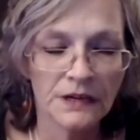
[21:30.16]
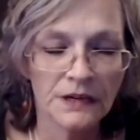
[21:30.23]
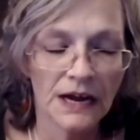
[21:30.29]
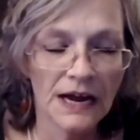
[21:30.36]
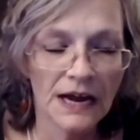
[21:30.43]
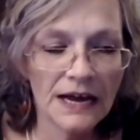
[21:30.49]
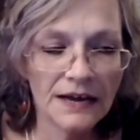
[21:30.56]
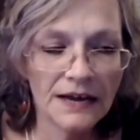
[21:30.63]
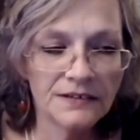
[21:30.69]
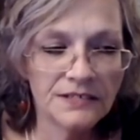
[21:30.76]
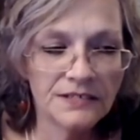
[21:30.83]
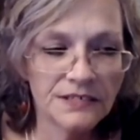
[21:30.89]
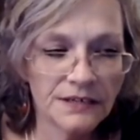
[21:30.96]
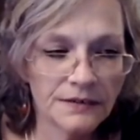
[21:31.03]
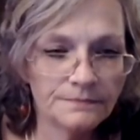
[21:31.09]
And, okay.
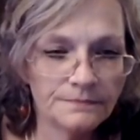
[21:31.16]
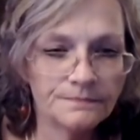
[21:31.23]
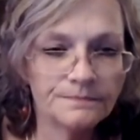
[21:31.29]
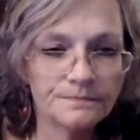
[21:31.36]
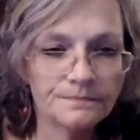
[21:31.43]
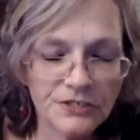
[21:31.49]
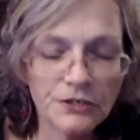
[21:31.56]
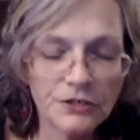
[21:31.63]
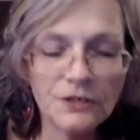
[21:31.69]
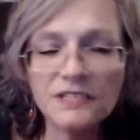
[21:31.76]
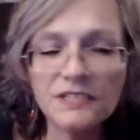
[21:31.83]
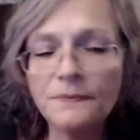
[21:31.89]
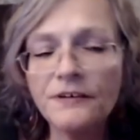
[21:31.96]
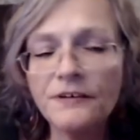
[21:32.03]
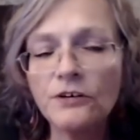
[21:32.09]
um, so he's
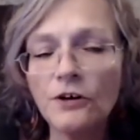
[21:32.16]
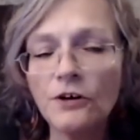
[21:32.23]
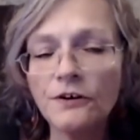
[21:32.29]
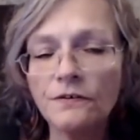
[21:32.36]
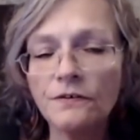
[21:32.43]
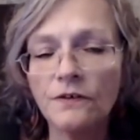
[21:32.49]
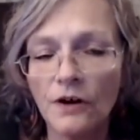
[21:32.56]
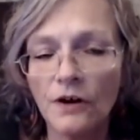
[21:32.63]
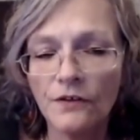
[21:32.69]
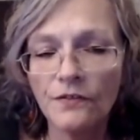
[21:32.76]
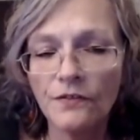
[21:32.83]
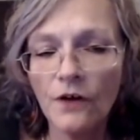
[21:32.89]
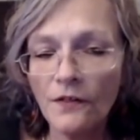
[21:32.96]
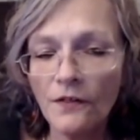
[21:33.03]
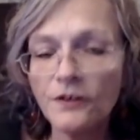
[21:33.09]
been on,
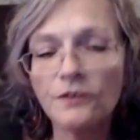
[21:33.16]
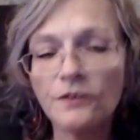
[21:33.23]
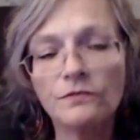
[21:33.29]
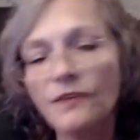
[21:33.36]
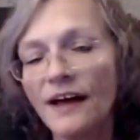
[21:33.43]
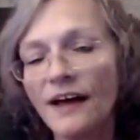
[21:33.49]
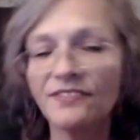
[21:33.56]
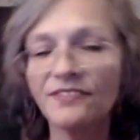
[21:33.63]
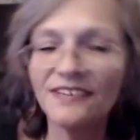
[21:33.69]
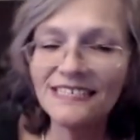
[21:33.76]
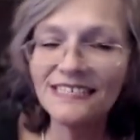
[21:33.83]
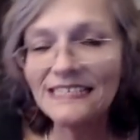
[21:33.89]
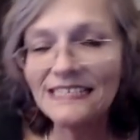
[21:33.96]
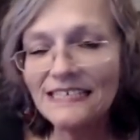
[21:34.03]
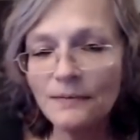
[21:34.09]
on the, like the
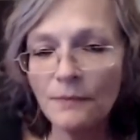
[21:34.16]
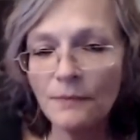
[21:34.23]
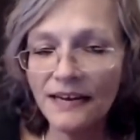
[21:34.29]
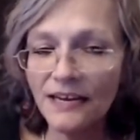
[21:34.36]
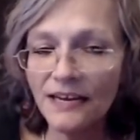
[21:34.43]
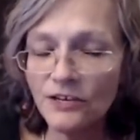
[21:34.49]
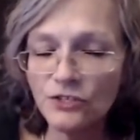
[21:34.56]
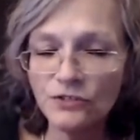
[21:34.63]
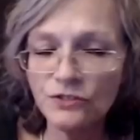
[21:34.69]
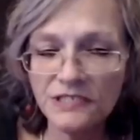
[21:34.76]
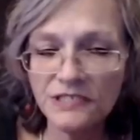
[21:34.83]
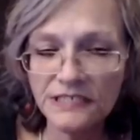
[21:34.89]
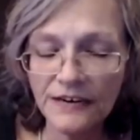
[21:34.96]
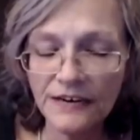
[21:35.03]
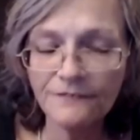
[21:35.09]
team, I guess you'd
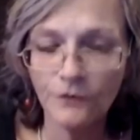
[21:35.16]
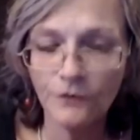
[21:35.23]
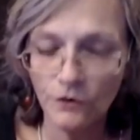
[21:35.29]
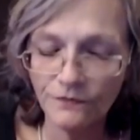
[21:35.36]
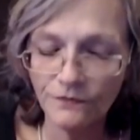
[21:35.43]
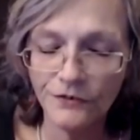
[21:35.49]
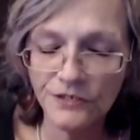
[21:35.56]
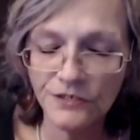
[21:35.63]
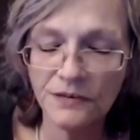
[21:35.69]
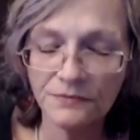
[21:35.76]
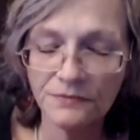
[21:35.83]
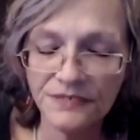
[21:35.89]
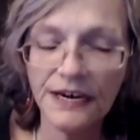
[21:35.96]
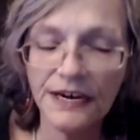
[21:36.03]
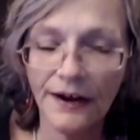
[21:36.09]
say for, for some
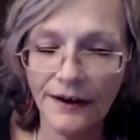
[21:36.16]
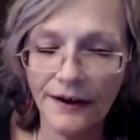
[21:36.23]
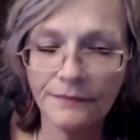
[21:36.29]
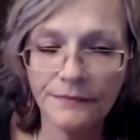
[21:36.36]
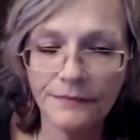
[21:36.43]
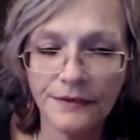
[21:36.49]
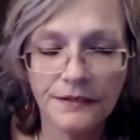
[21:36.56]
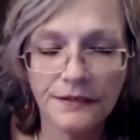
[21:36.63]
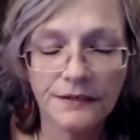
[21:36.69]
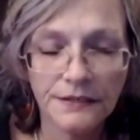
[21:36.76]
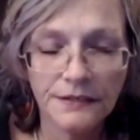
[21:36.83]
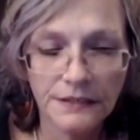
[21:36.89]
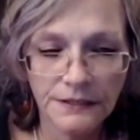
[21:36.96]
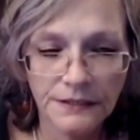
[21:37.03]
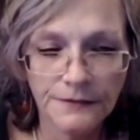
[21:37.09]
time.
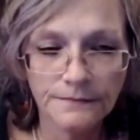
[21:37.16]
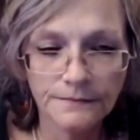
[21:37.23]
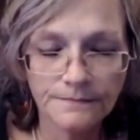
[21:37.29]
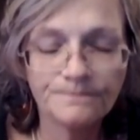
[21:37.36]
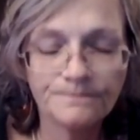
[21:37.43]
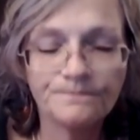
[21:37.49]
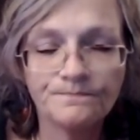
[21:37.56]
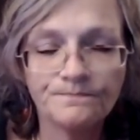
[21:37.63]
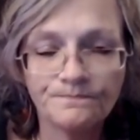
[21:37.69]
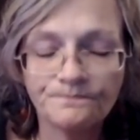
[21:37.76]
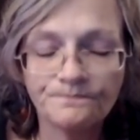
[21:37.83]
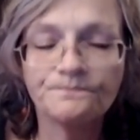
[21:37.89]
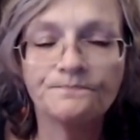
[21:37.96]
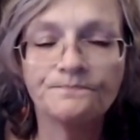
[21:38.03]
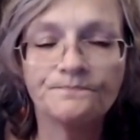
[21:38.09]
Okay.
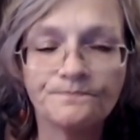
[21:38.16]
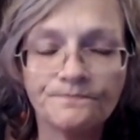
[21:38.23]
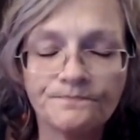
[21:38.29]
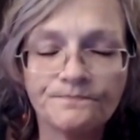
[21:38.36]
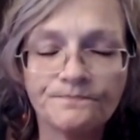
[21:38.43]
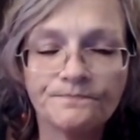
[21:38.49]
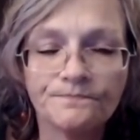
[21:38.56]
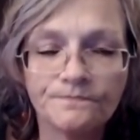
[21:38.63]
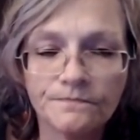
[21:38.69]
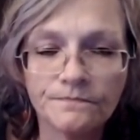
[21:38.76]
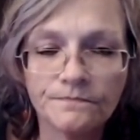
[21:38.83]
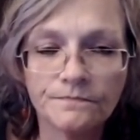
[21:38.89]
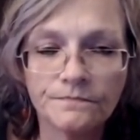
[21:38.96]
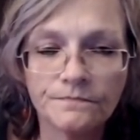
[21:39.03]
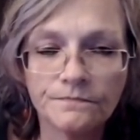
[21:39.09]
How old do, how
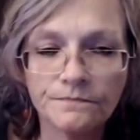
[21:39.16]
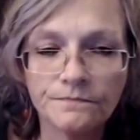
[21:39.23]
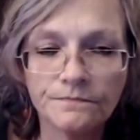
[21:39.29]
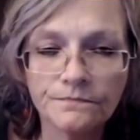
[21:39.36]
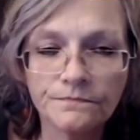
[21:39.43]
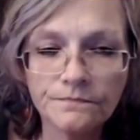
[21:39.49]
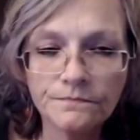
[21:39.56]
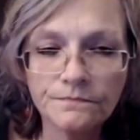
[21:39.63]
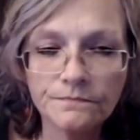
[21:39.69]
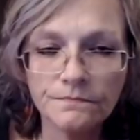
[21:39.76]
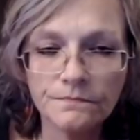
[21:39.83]
old do you think he is?